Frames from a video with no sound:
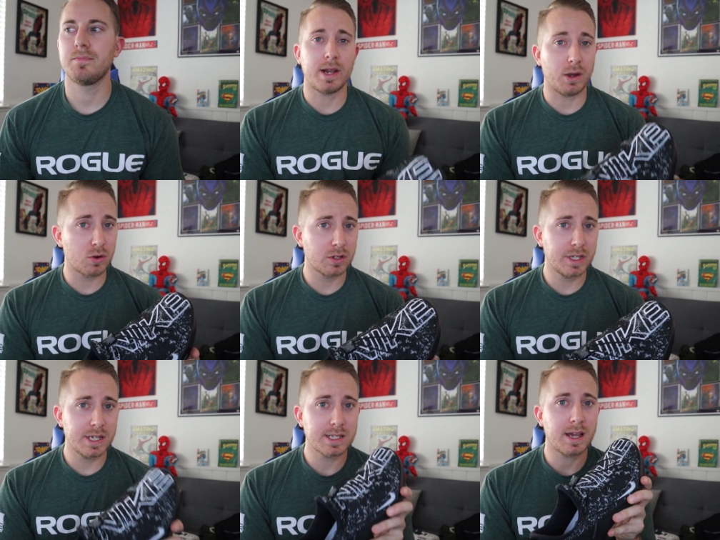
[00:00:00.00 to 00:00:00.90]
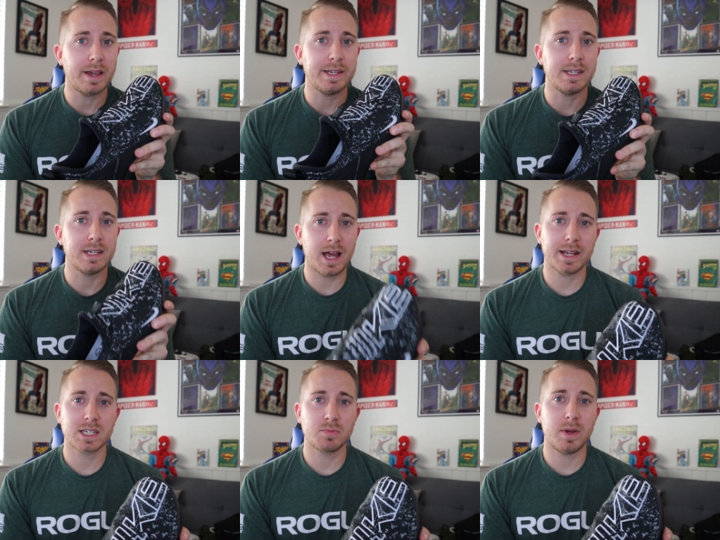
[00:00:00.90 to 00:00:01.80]
When I ordered these, I did not
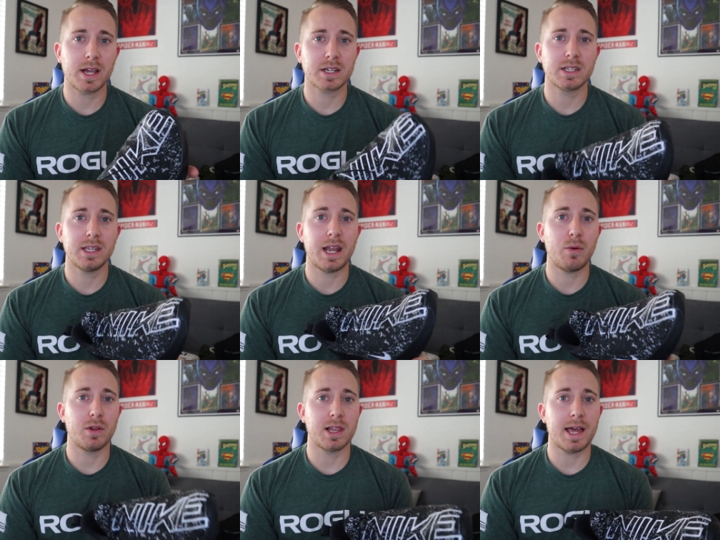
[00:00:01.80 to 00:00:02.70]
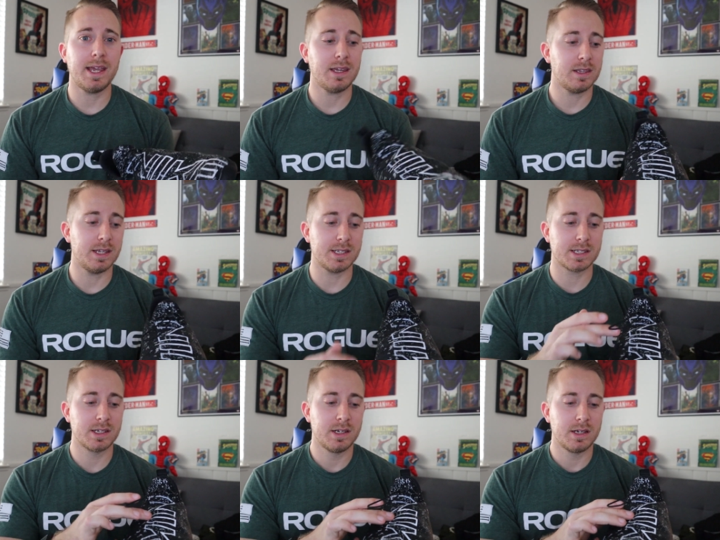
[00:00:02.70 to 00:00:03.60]
expect that I would like
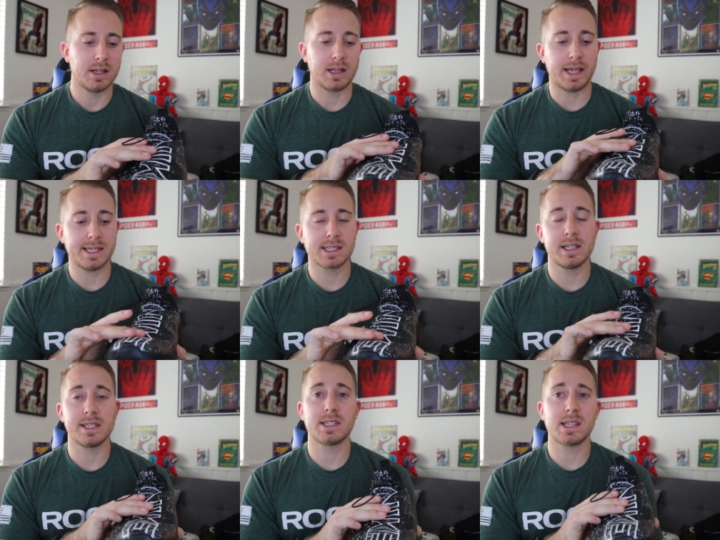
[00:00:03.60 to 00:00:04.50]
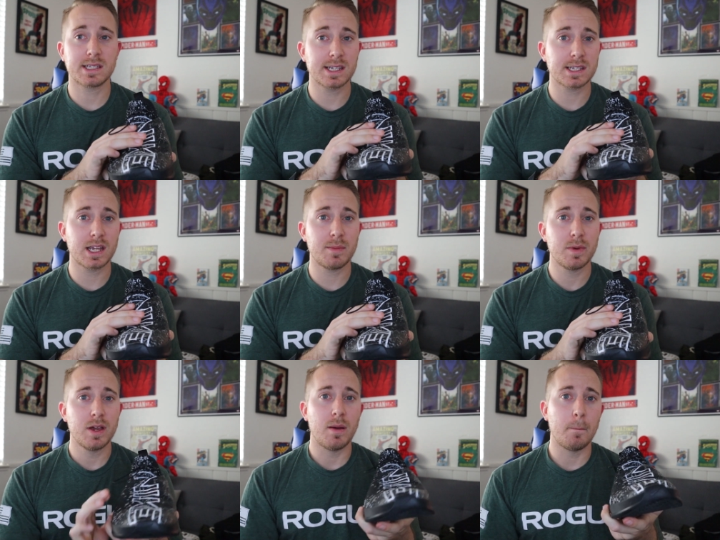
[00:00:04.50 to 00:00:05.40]
this laceless
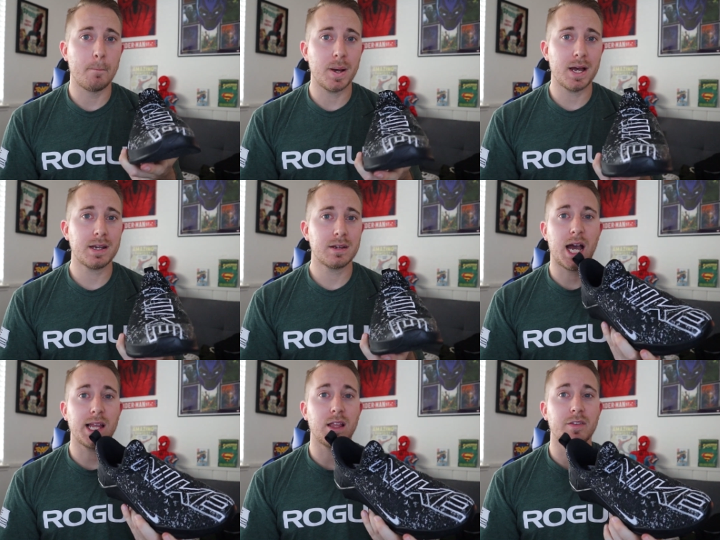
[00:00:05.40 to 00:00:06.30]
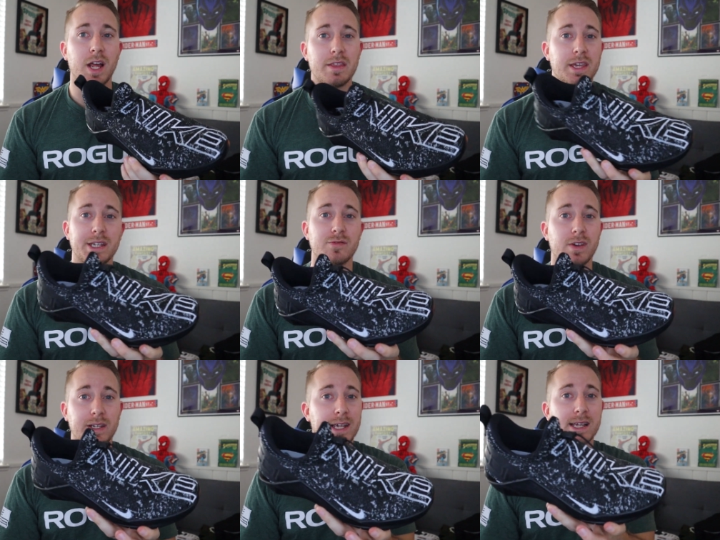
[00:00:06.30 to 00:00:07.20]
system, but I love it. I think it's
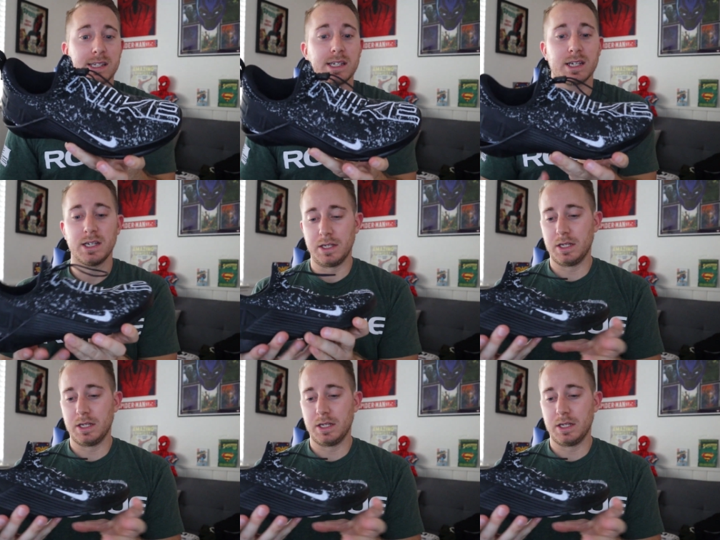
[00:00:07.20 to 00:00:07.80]
fantastic.